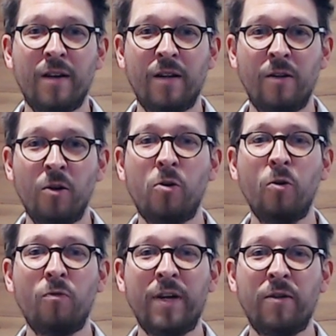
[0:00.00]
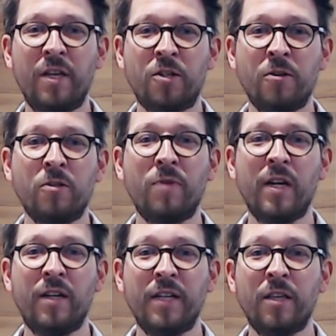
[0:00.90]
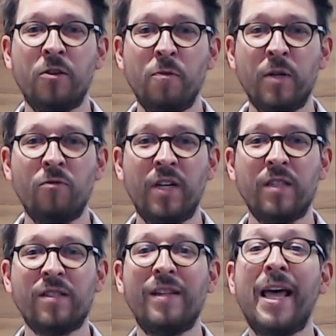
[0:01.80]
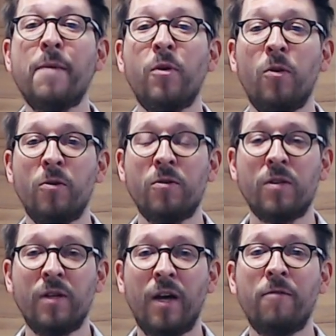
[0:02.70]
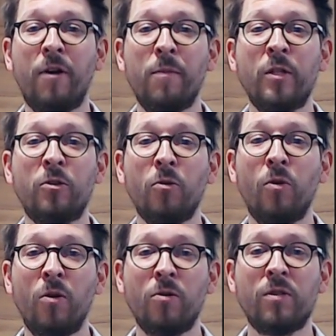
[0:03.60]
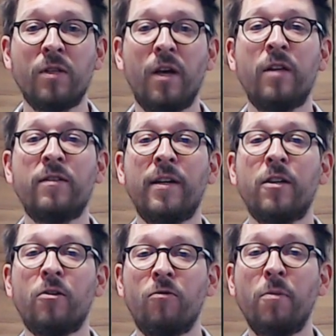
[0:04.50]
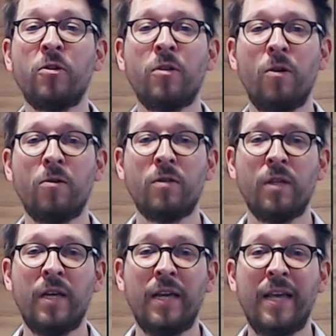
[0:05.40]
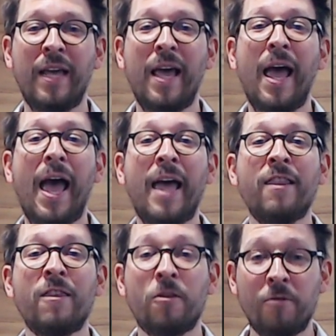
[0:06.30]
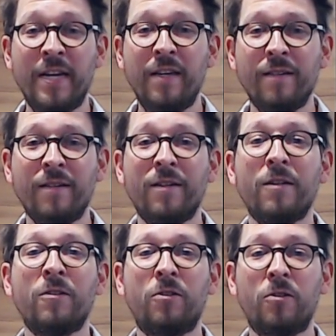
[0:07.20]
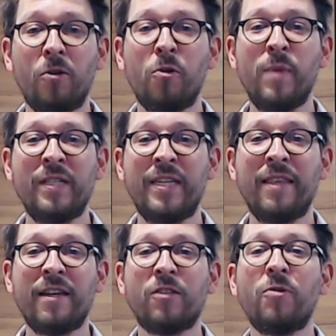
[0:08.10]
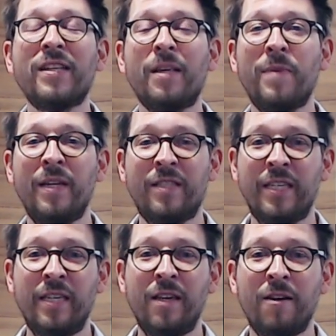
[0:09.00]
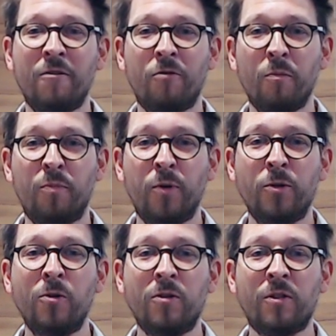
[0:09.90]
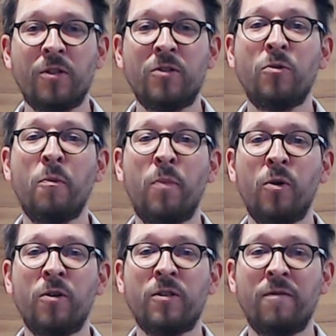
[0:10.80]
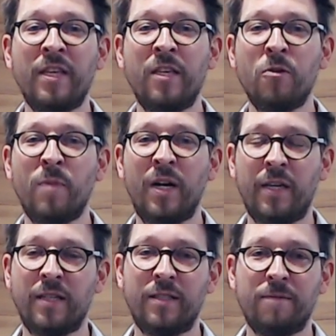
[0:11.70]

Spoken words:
local regulations regarding human rights, labor laws, environmental laws, anti-corruption laws. And 3, documenting their traceability from producers to the borders of the EU market.